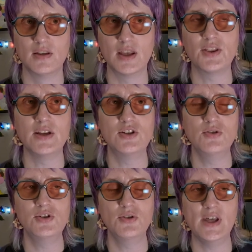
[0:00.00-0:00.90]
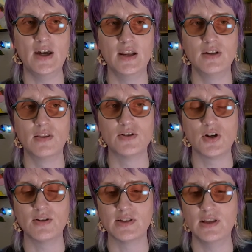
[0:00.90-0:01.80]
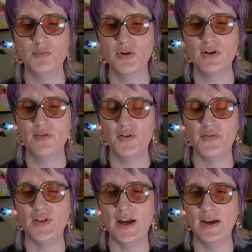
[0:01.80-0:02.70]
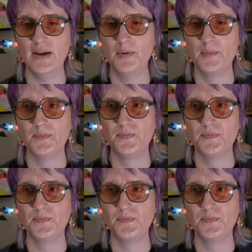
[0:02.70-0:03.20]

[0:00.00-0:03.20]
Like they do do that in the Charles Lindbergh for Fly,